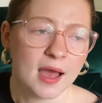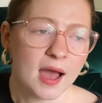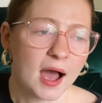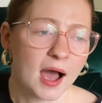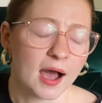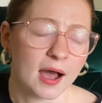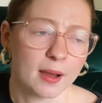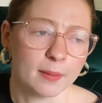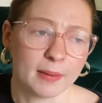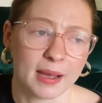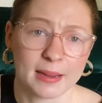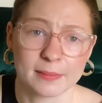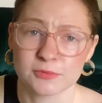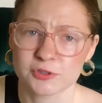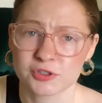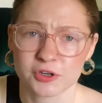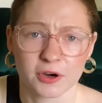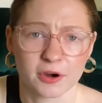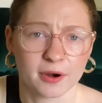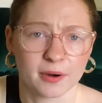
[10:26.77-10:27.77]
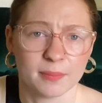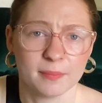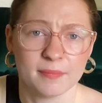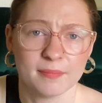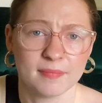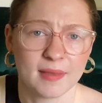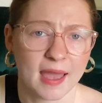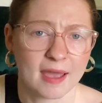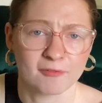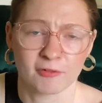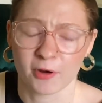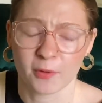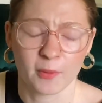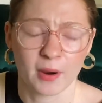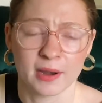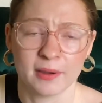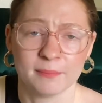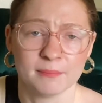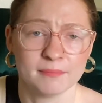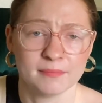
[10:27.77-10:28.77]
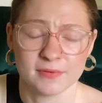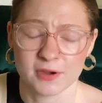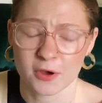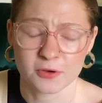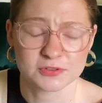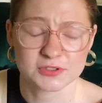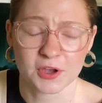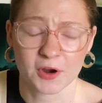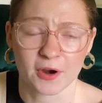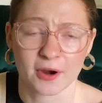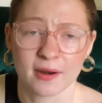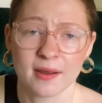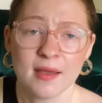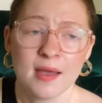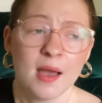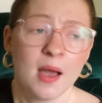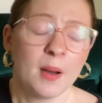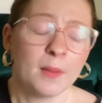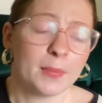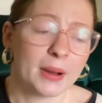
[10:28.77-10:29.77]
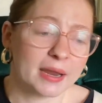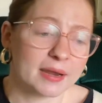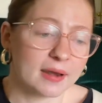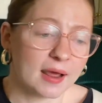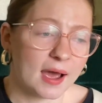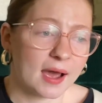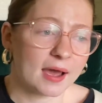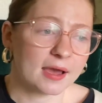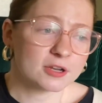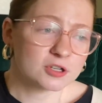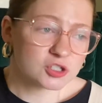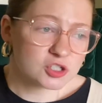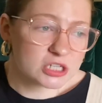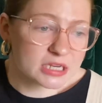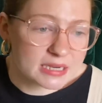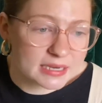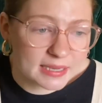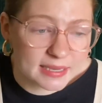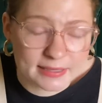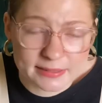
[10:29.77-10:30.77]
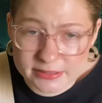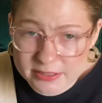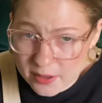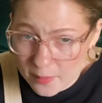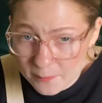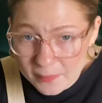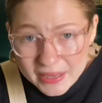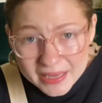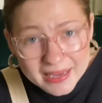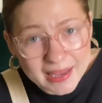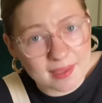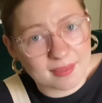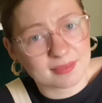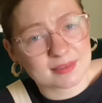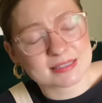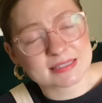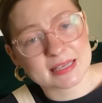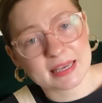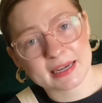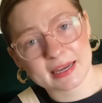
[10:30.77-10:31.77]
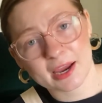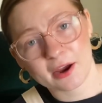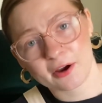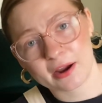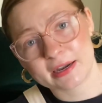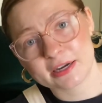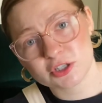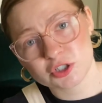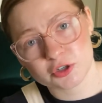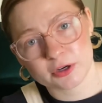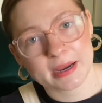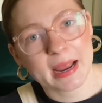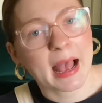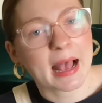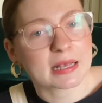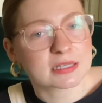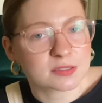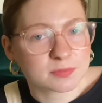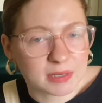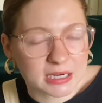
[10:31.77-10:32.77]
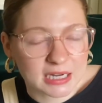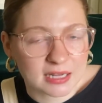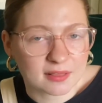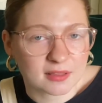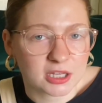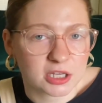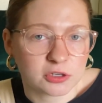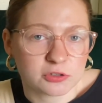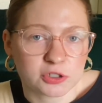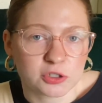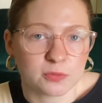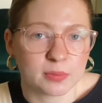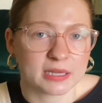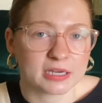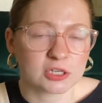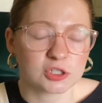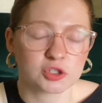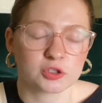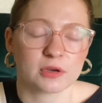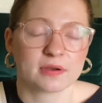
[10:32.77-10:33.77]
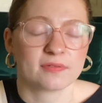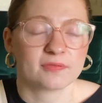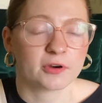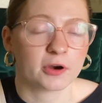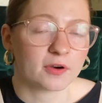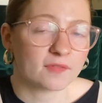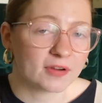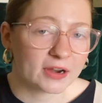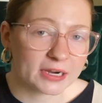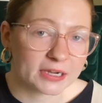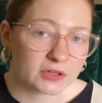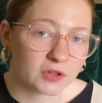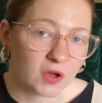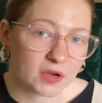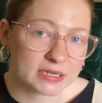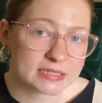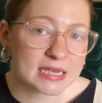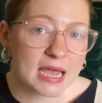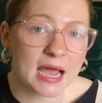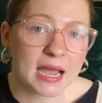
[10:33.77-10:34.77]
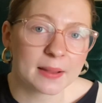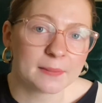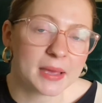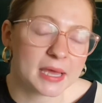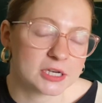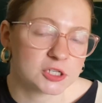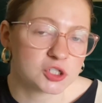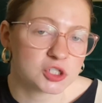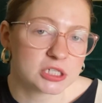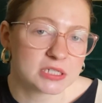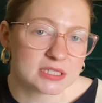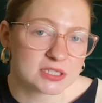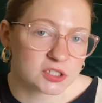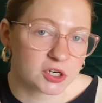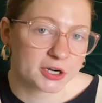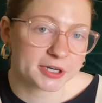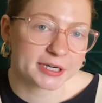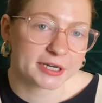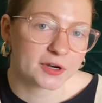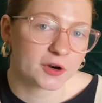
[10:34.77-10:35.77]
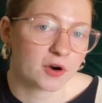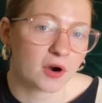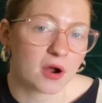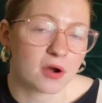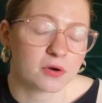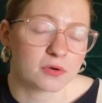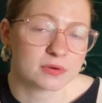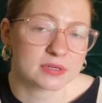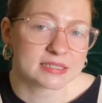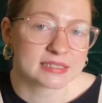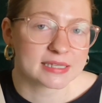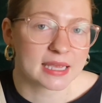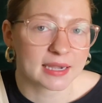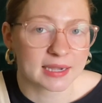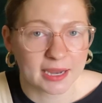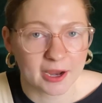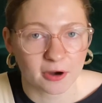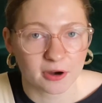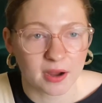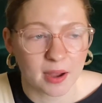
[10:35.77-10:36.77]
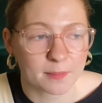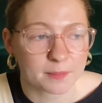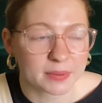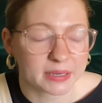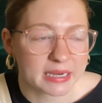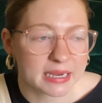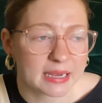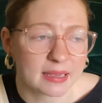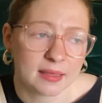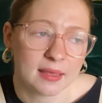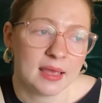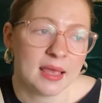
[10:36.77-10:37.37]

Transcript: I'm sure everyone knows her, but she is big in the skincare industry, has been in the YouTube industry for a very long time, and she started her own skincare company.